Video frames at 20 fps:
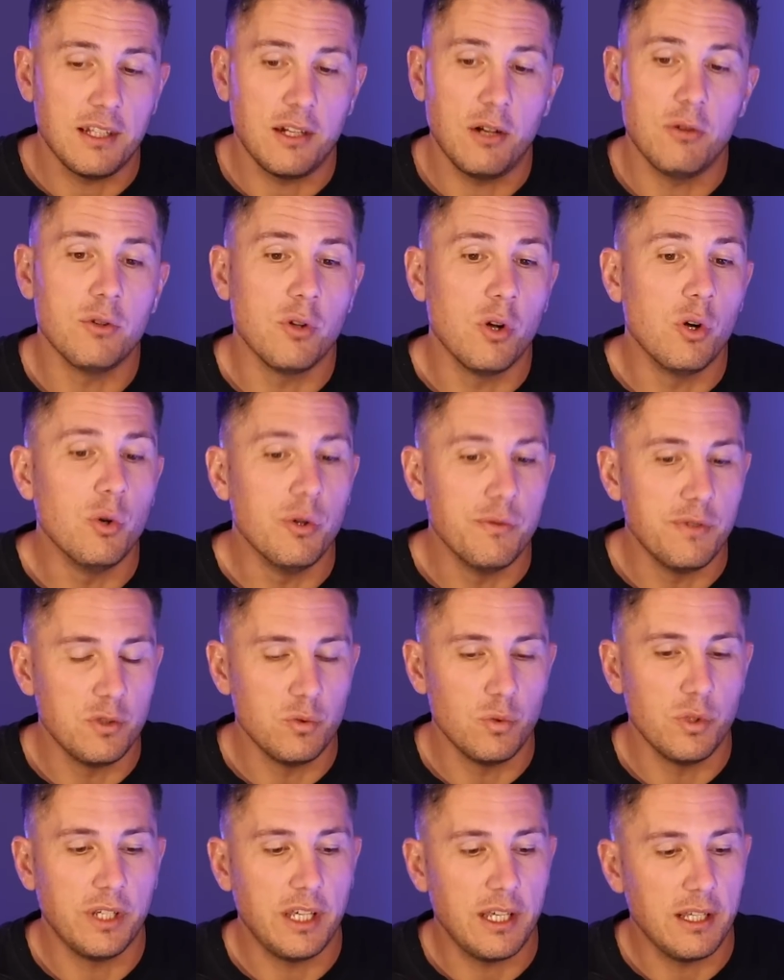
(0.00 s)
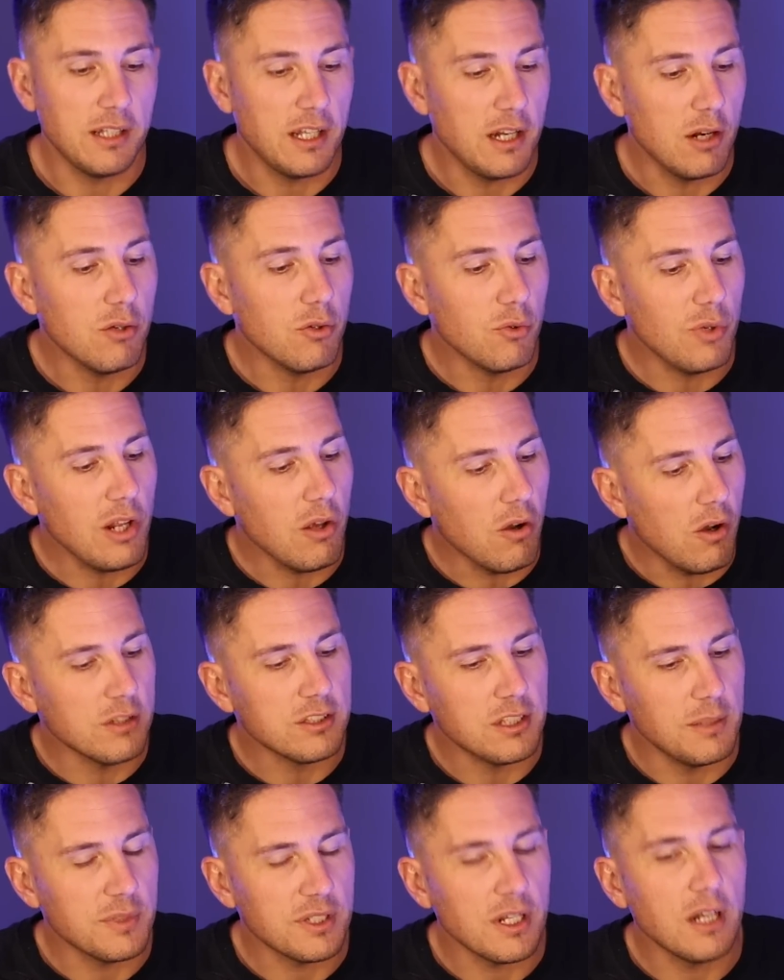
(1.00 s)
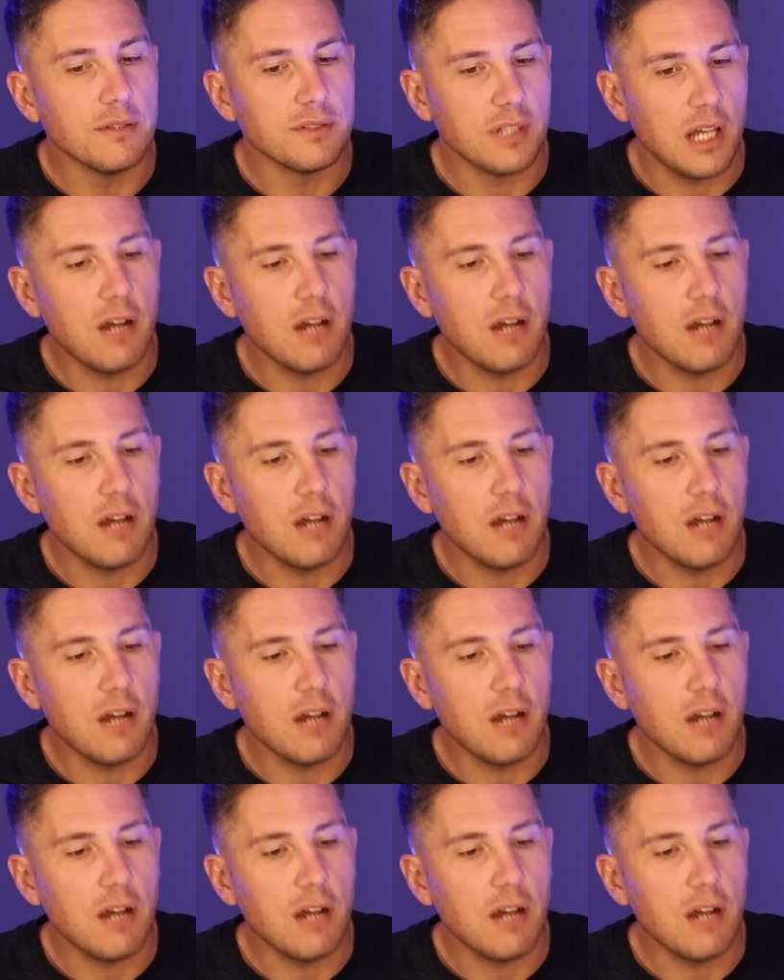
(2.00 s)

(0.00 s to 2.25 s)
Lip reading: They don't know if it's working, and they don't really ask themselves,